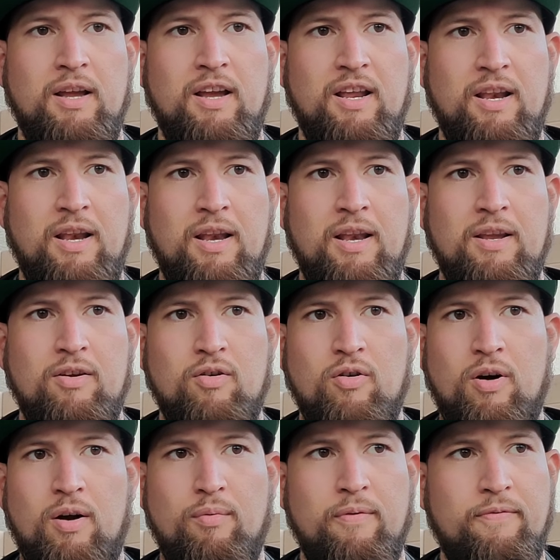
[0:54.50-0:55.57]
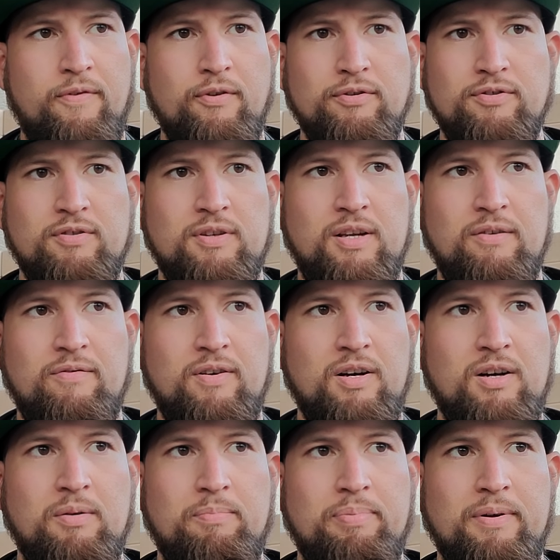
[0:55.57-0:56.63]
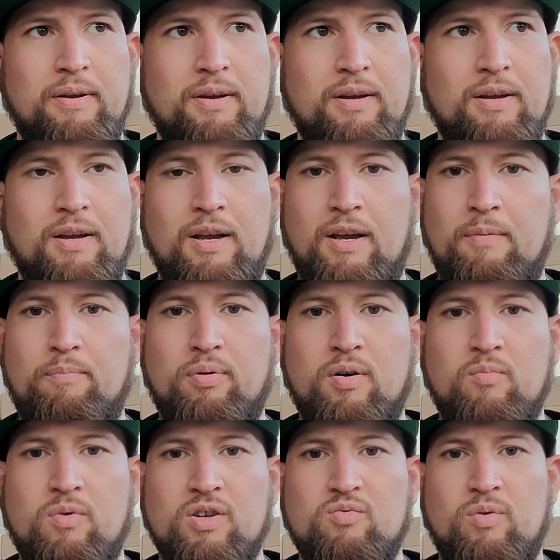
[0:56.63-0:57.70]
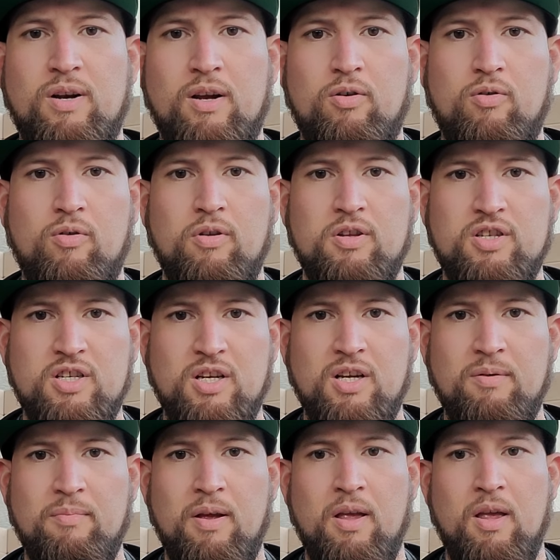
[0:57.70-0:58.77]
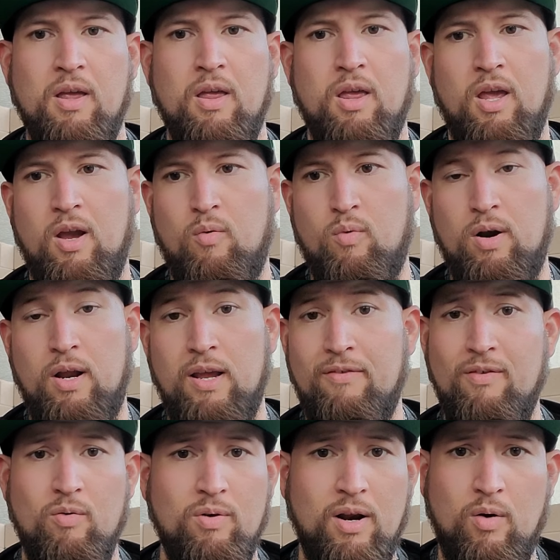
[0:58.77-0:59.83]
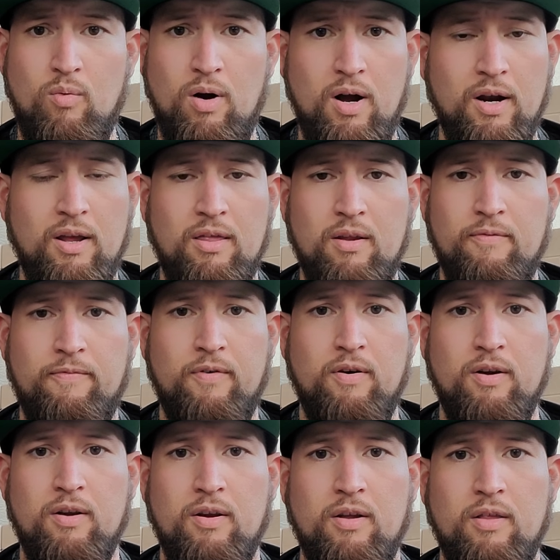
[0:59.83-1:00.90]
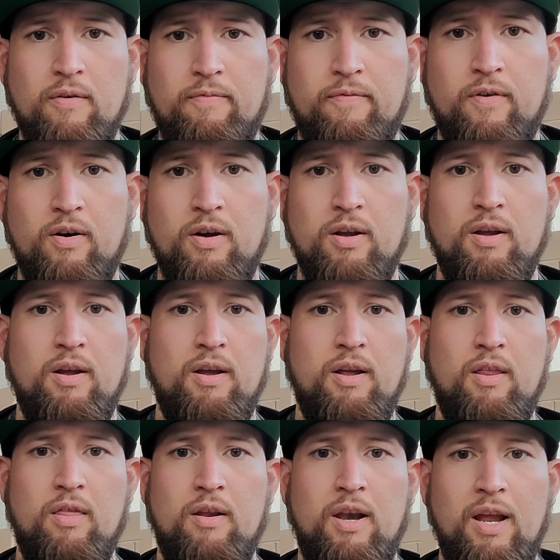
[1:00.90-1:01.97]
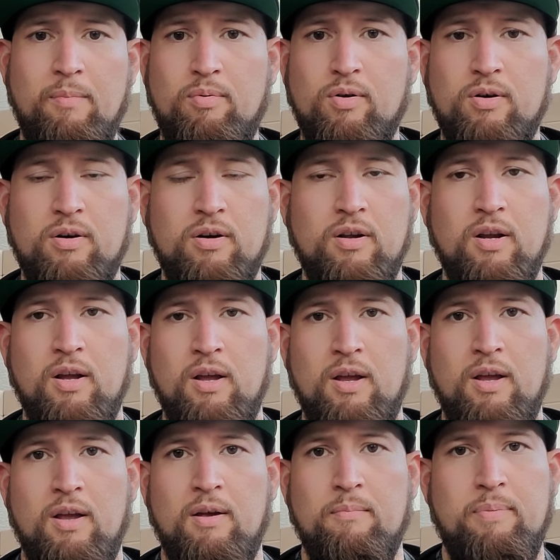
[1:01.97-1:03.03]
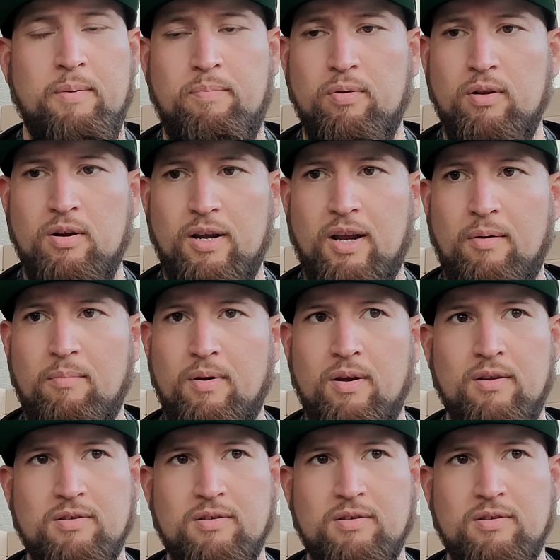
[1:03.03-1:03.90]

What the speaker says: and, you know, I refuse to give up, and pretty much when I go to the gym, and when I, even when I walk in the front, in the neighborhood, people look at me and